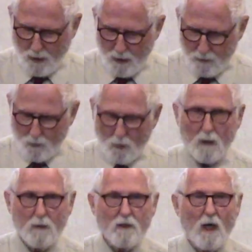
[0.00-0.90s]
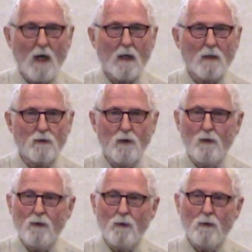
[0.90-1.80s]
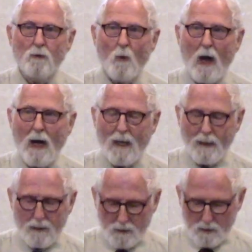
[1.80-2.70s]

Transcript: nor talk too wise.